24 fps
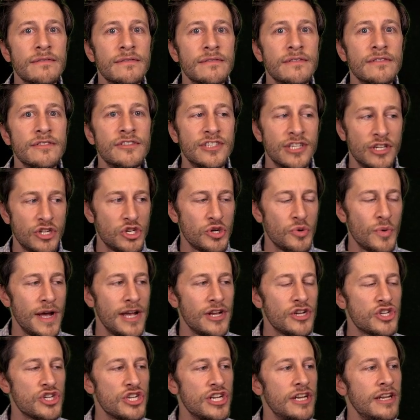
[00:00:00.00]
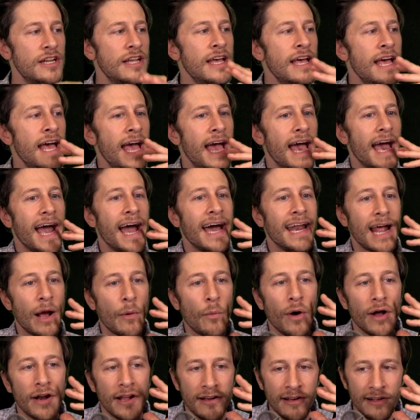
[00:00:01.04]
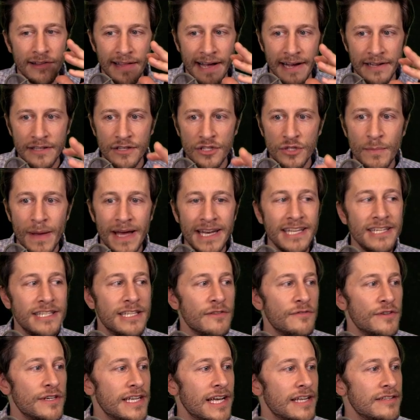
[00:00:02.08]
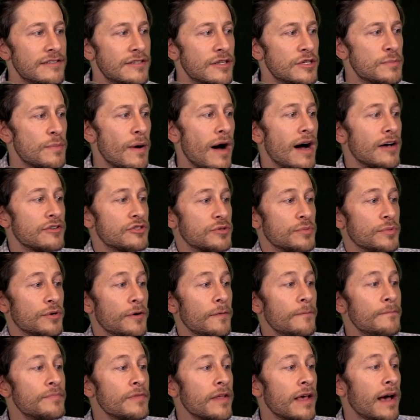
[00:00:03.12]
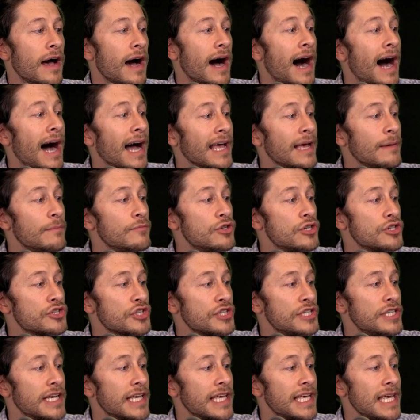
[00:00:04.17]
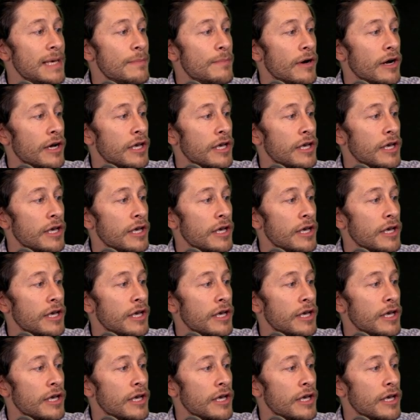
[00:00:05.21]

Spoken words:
situation, and I want to collect as many dividends as possible, I am just going to keep